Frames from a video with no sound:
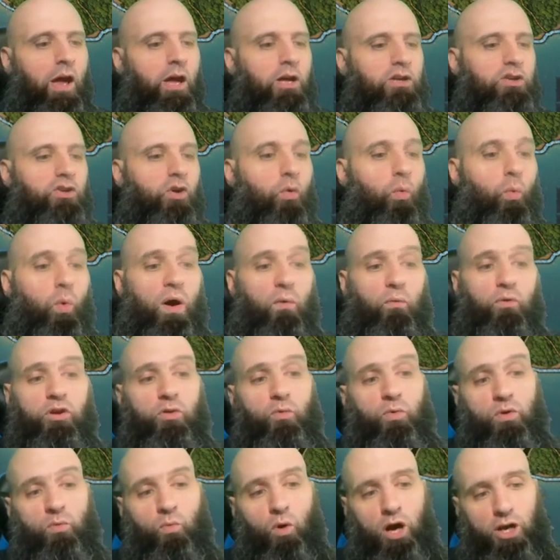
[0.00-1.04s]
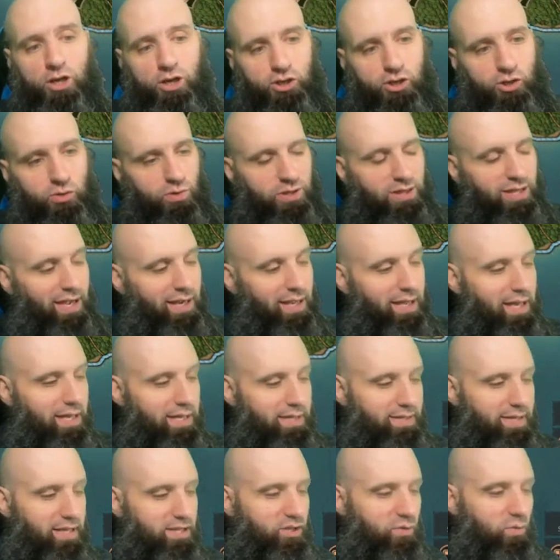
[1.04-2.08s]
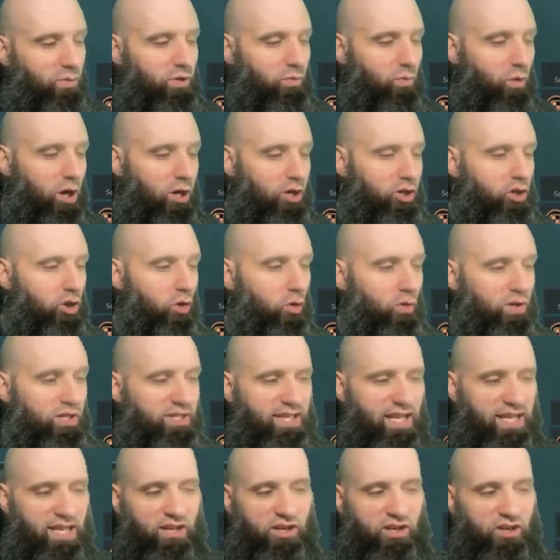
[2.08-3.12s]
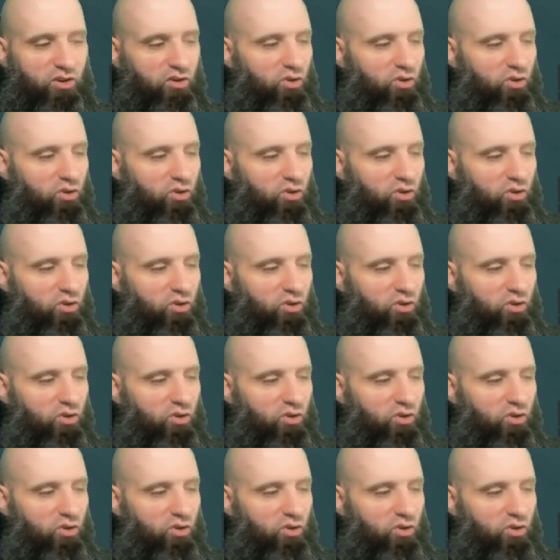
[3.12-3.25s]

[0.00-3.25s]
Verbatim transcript: So what you would want to do in that case is you would want to go and say,